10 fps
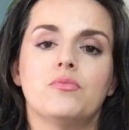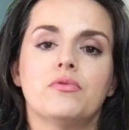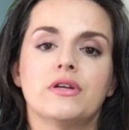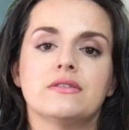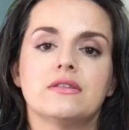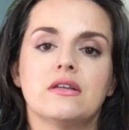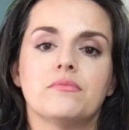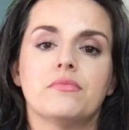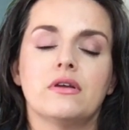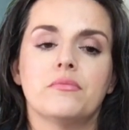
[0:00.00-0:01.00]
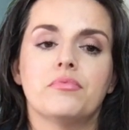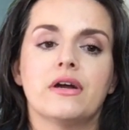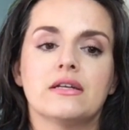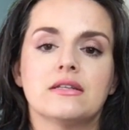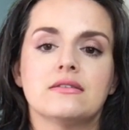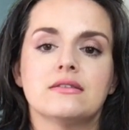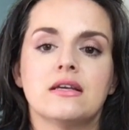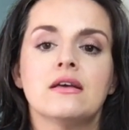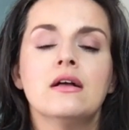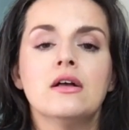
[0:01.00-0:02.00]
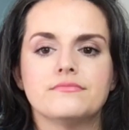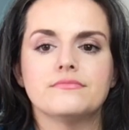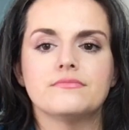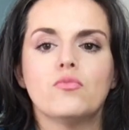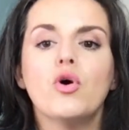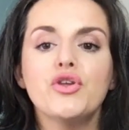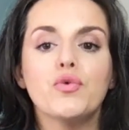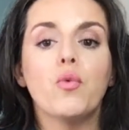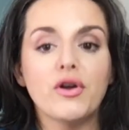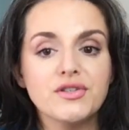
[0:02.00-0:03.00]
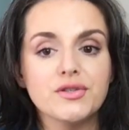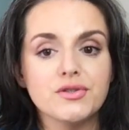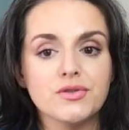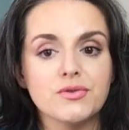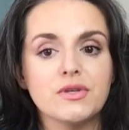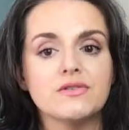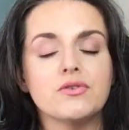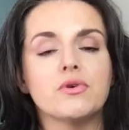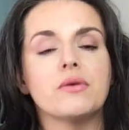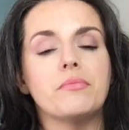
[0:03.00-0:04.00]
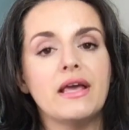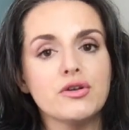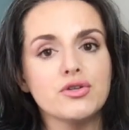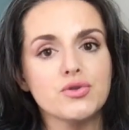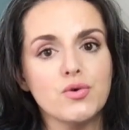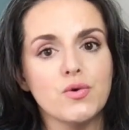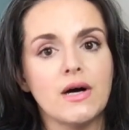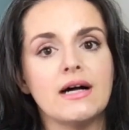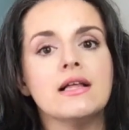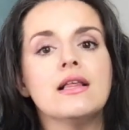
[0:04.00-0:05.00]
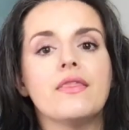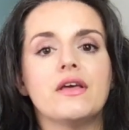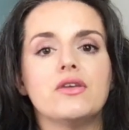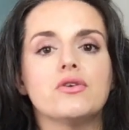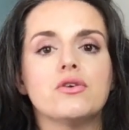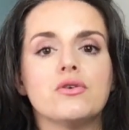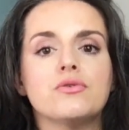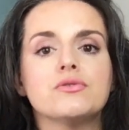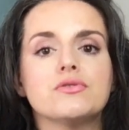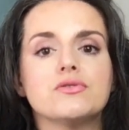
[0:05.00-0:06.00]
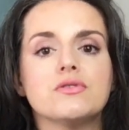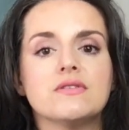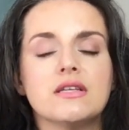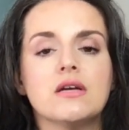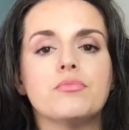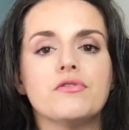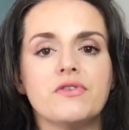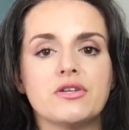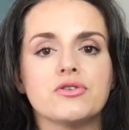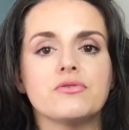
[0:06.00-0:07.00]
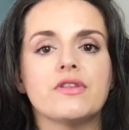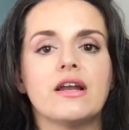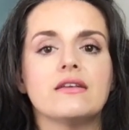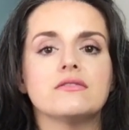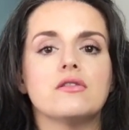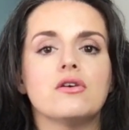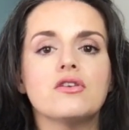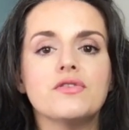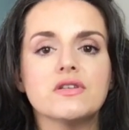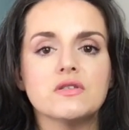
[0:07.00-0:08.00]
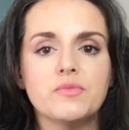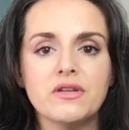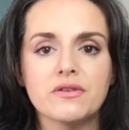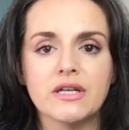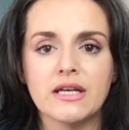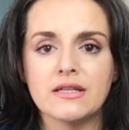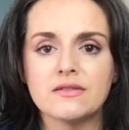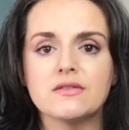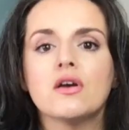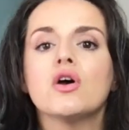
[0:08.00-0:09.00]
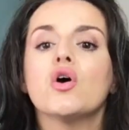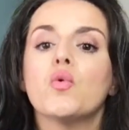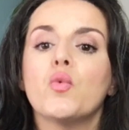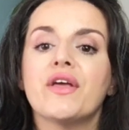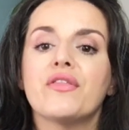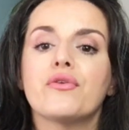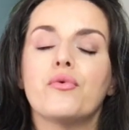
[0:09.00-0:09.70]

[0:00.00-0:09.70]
points in pregnancy. What you want to do is you want to make sure that you go to see a professional that has a lot of experience with